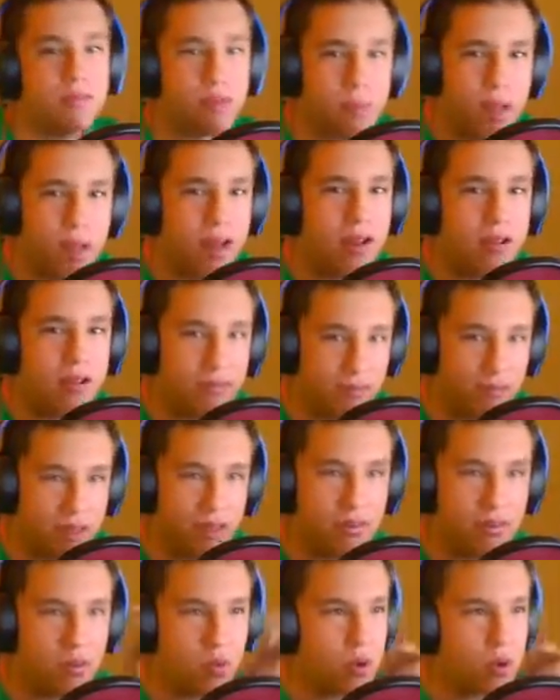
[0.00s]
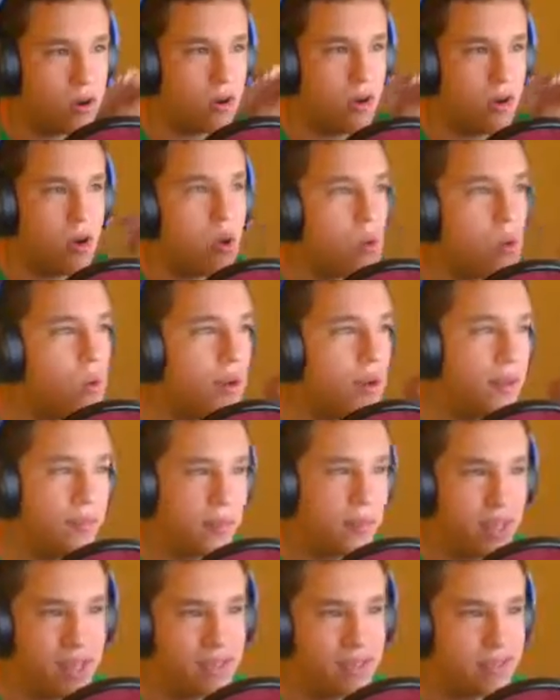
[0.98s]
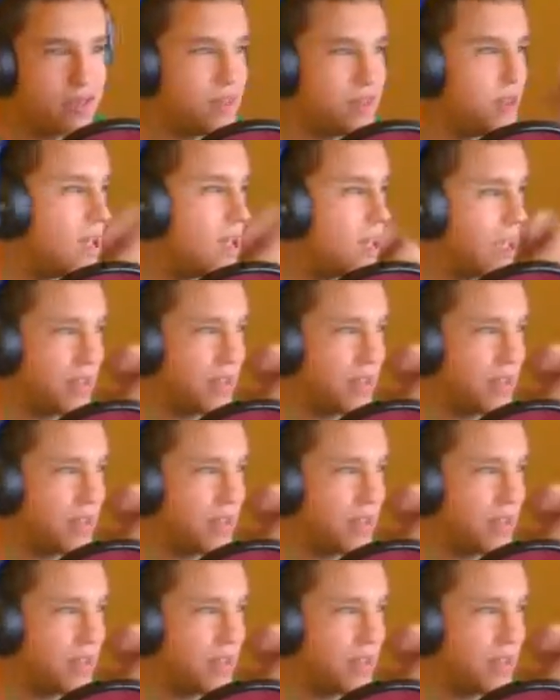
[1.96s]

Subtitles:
repetitive thing to where nobody plays it,